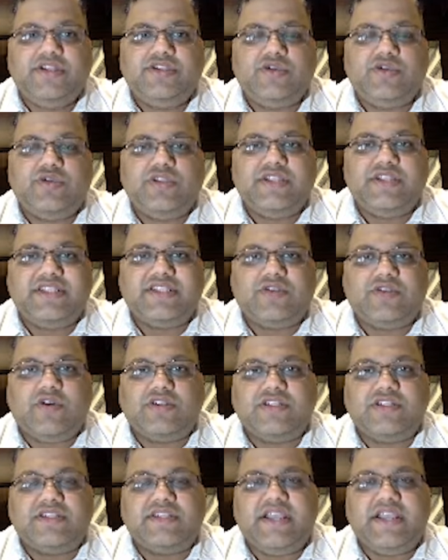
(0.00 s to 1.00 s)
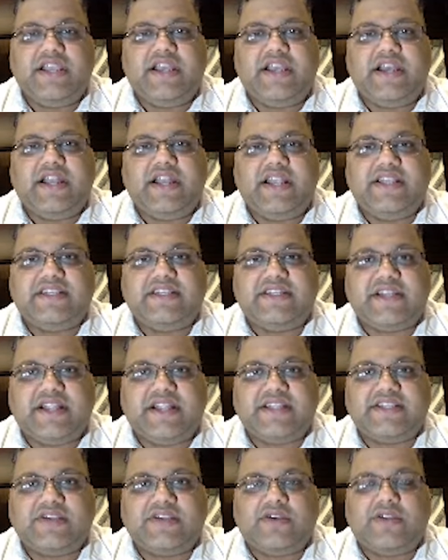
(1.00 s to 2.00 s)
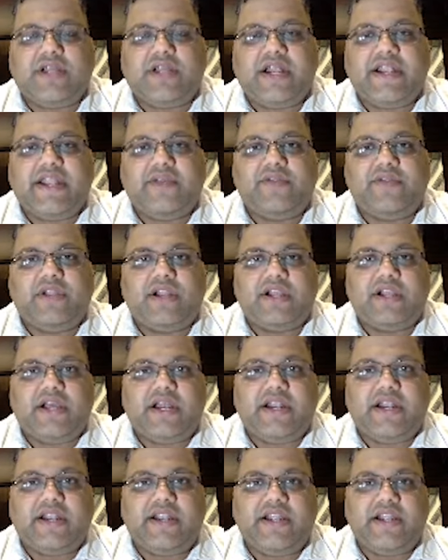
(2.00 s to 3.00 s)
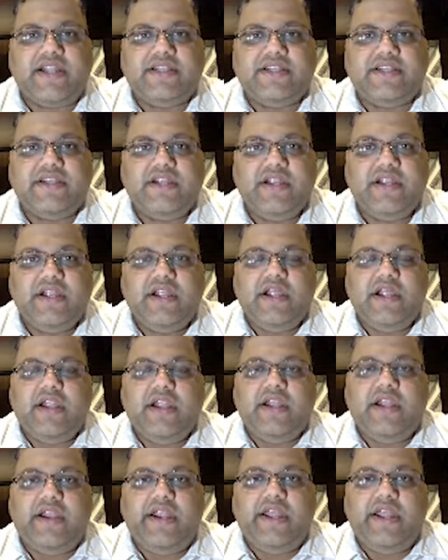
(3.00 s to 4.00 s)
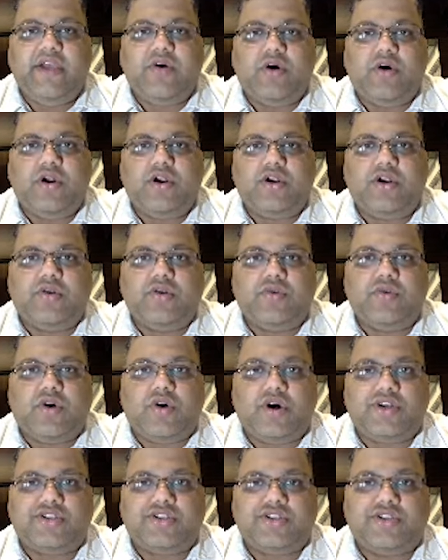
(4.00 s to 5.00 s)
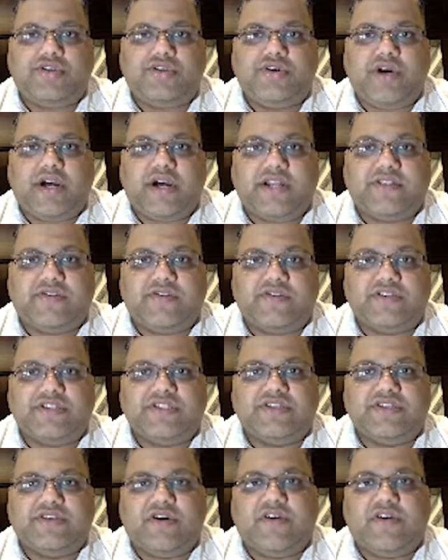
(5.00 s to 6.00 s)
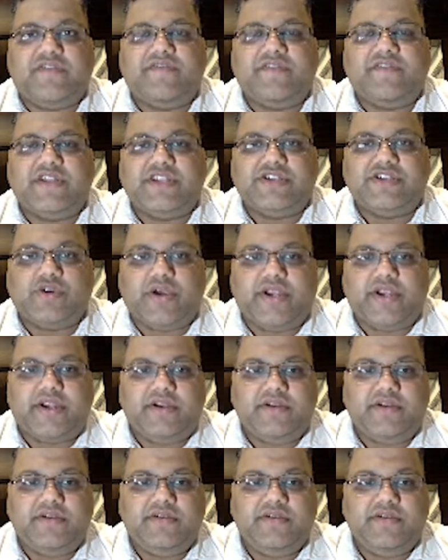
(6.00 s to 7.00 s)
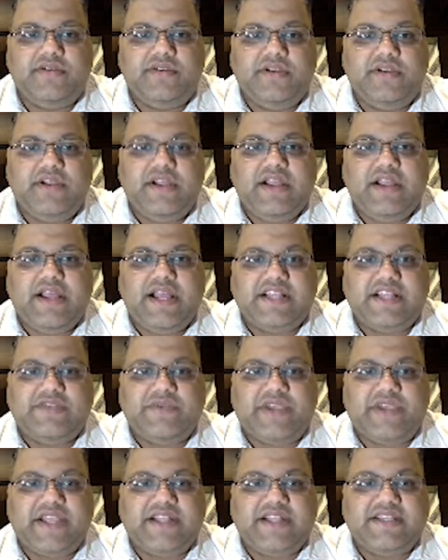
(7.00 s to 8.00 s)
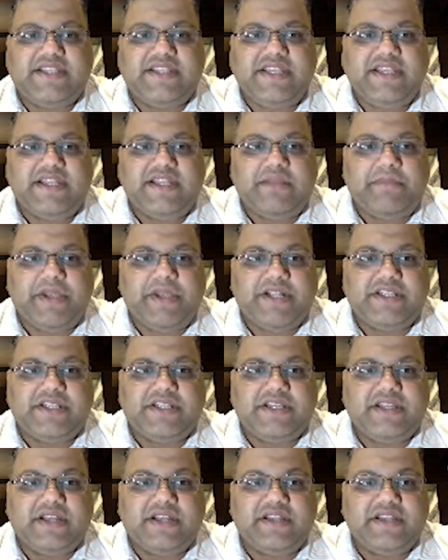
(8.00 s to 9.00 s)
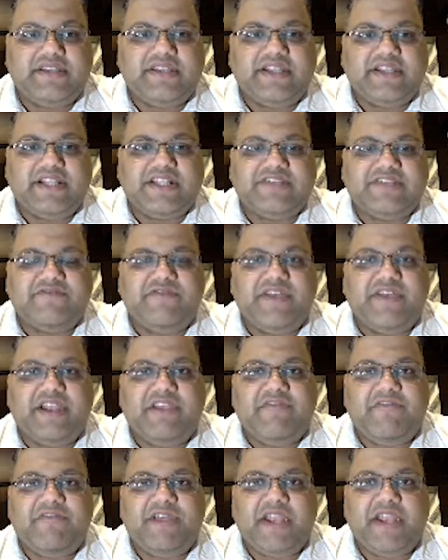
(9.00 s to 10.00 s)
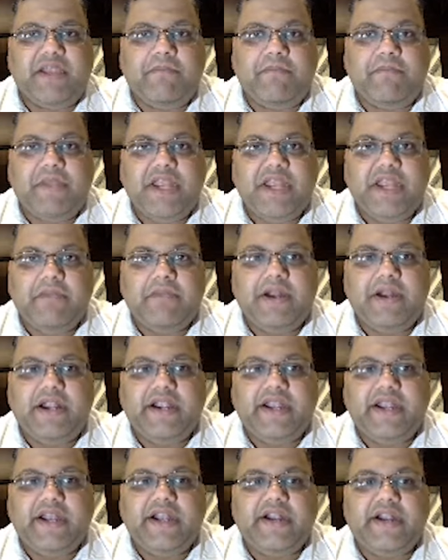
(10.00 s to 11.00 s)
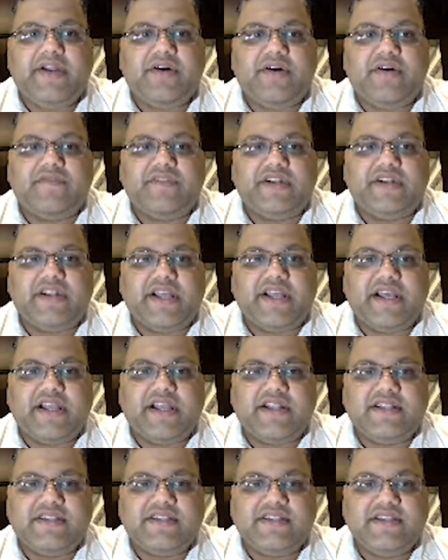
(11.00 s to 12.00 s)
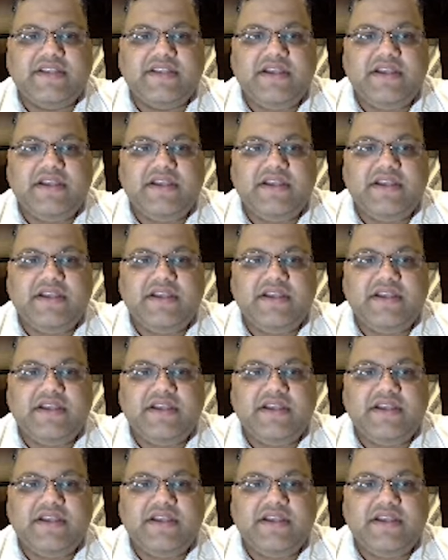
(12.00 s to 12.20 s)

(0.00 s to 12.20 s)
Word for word: So this causes increased stress on the articular cartilage leading on to osteoarthrosis of the joint. As we can see in the picture, there is very very minimal tilt of the talus